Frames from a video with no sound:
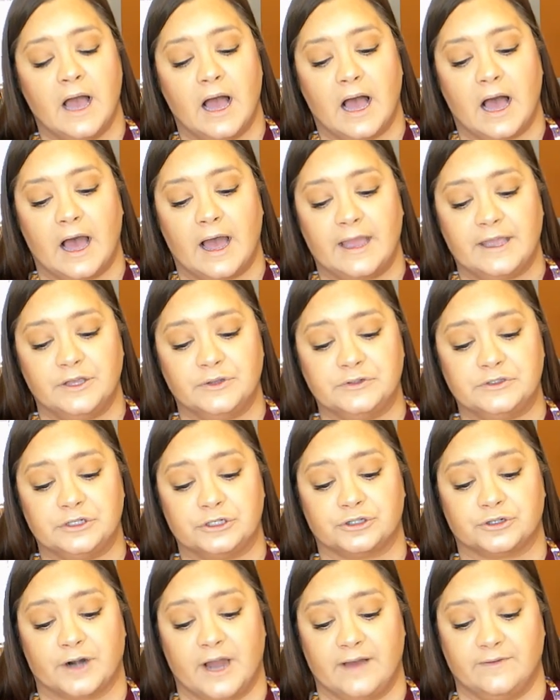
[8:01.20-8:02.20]
I used to
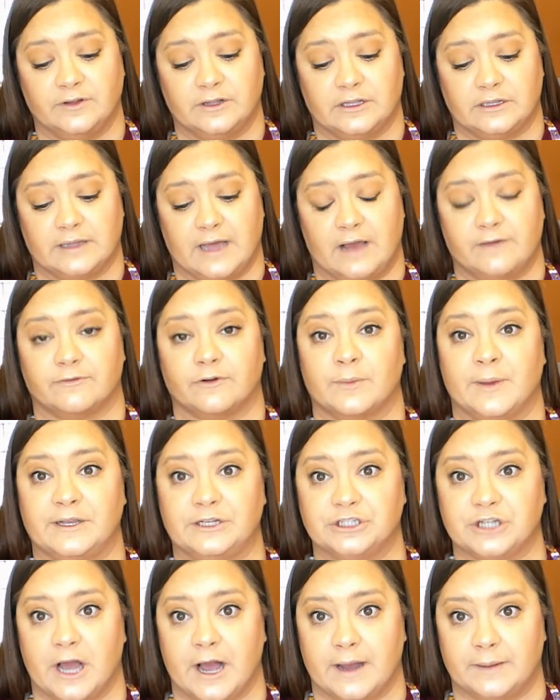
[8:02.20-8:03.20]
travel a lot for my
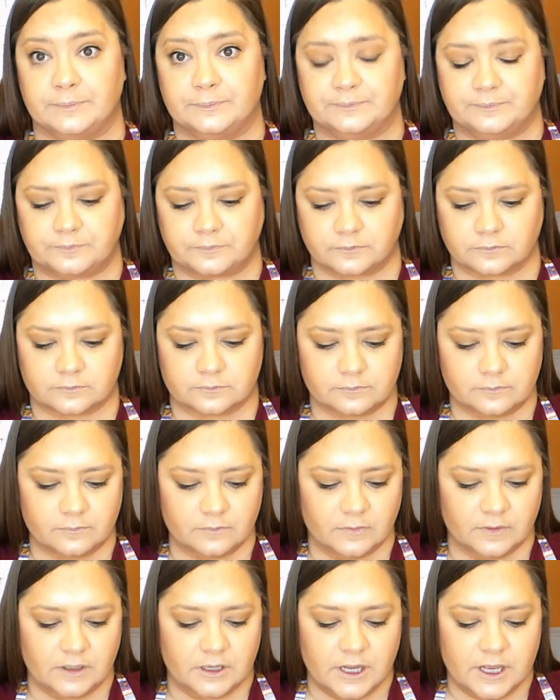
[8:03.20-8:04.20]
job.
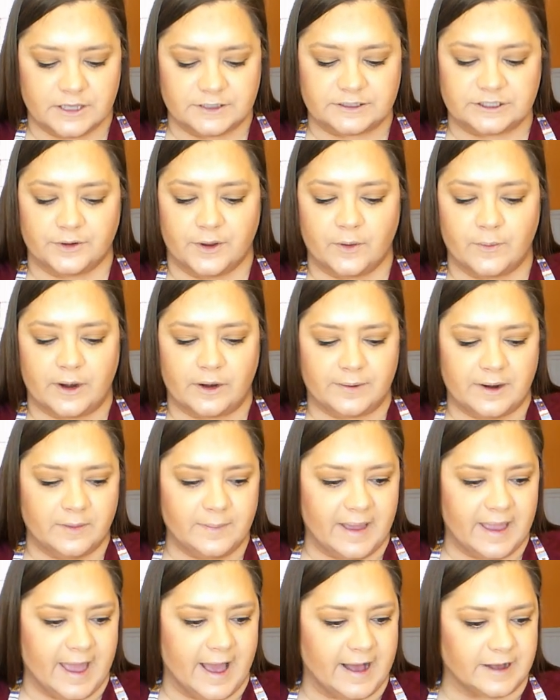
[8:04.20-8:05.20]
So I went around
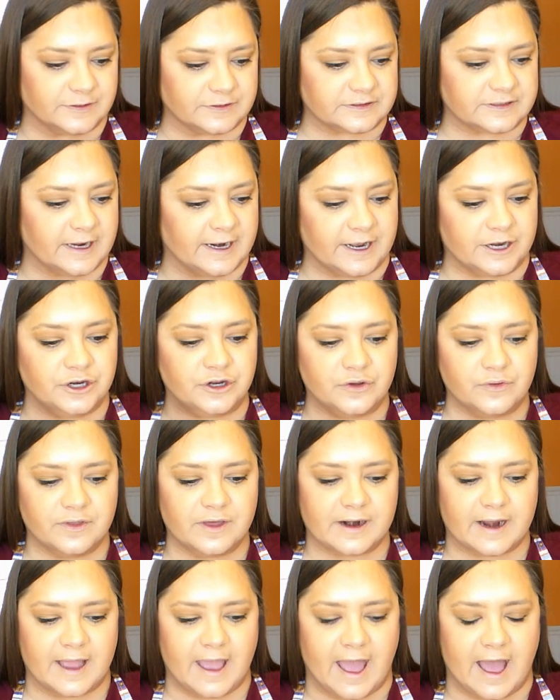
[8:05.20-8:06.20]
my house and I knew
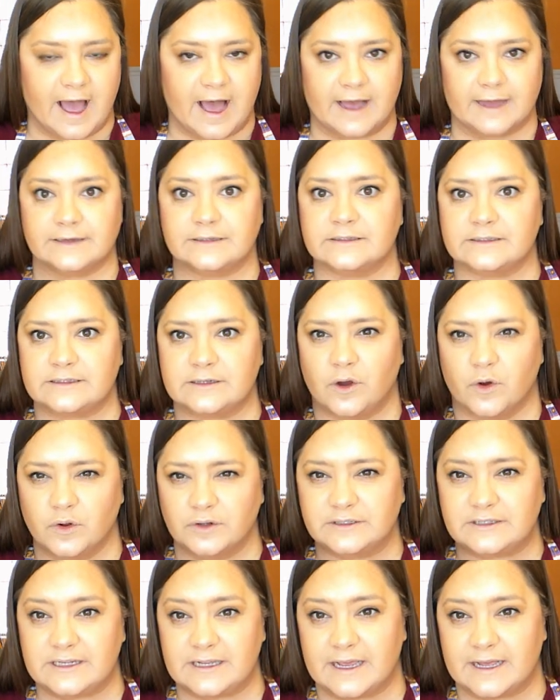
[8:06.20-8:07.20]
that I had
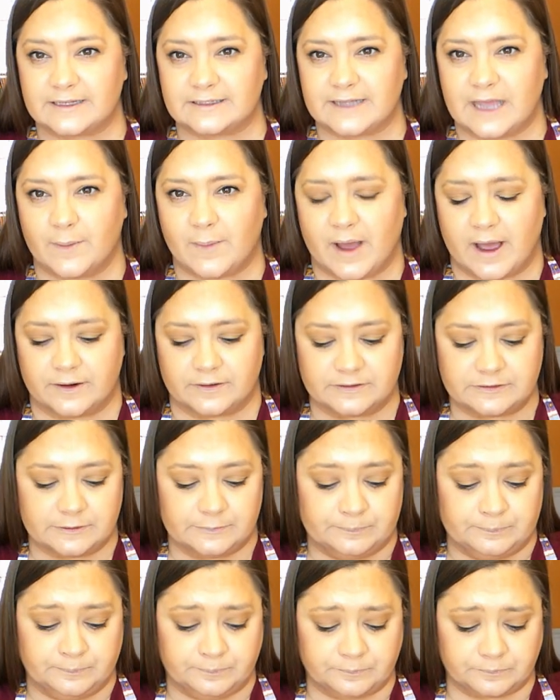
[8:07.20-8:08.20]
old TSA bottles.
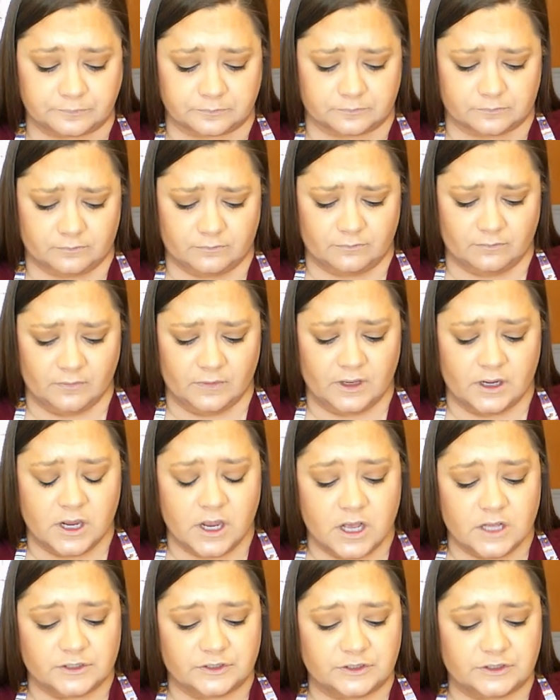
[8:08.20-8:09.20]

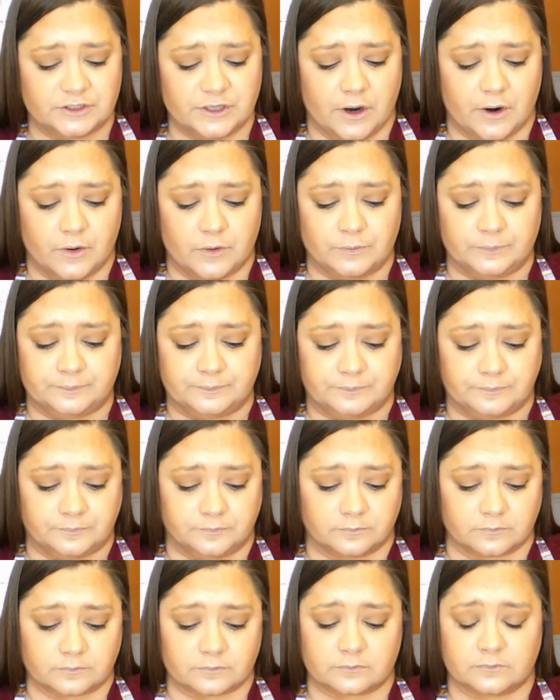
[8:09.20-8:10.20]
So
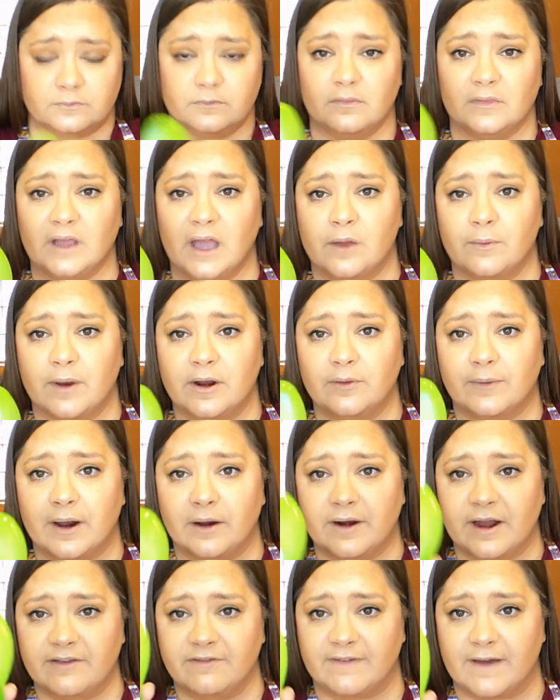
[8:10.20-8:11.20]
I went around
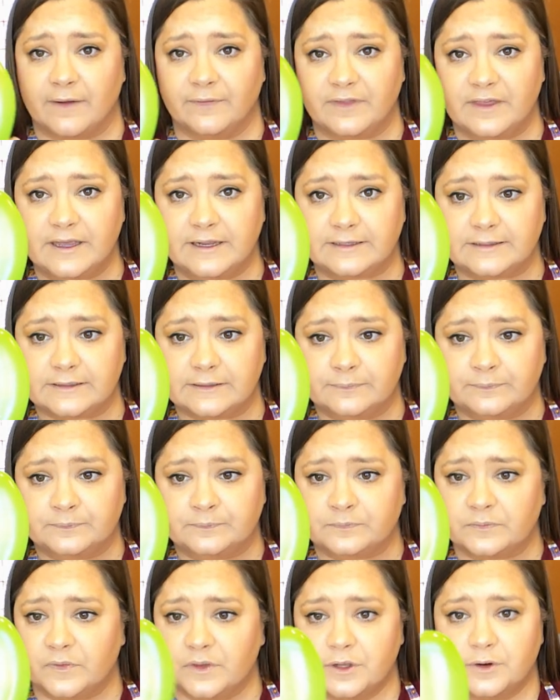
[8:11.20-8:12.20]
and I found these
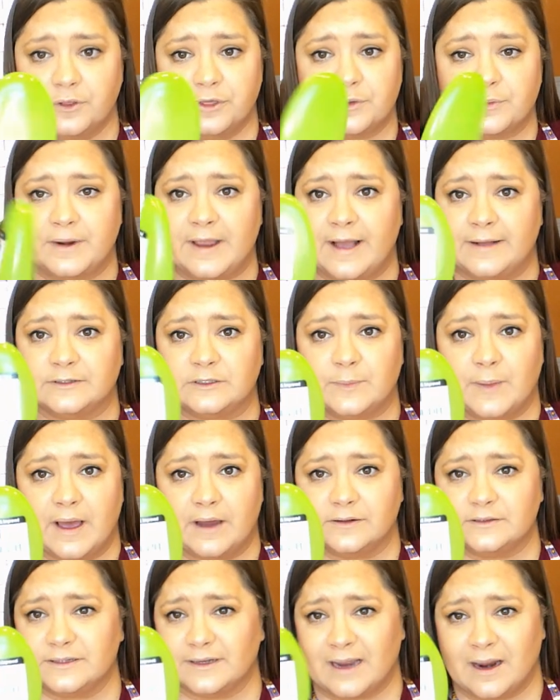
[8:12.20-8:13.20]
little 3-ounce
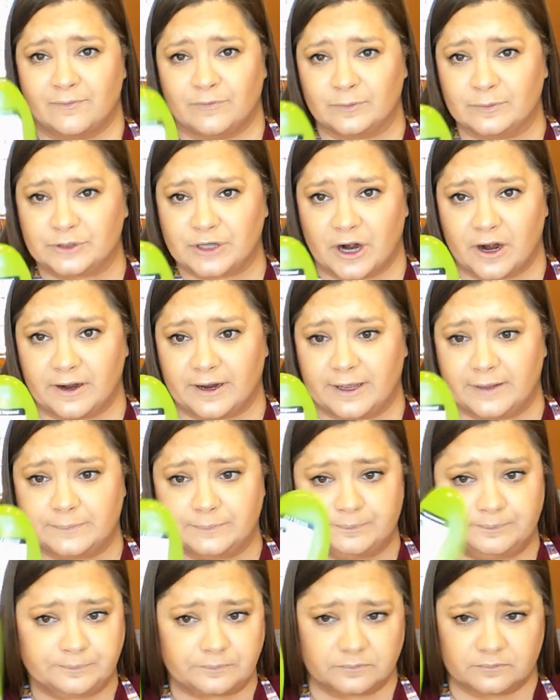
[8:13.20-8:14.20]
bottles that got from Target,
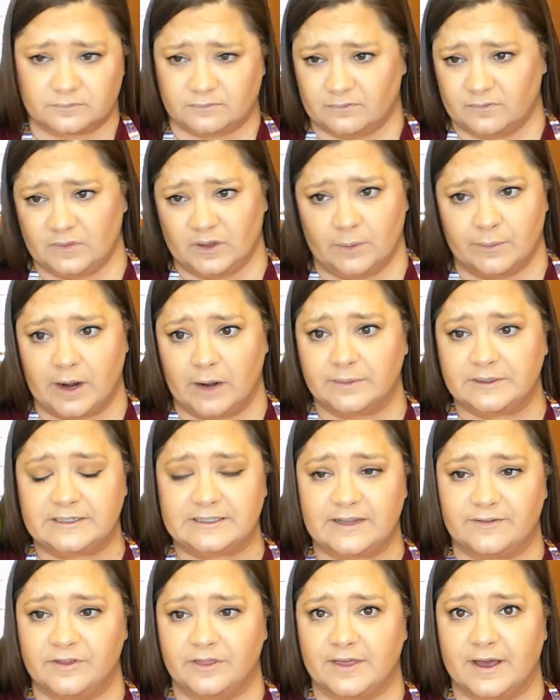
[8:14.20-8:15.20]
probably
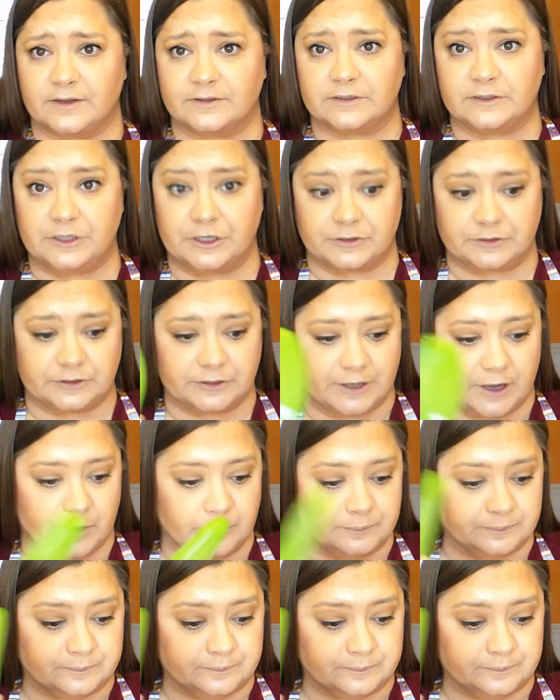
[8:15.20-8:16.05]
7,000 years ago.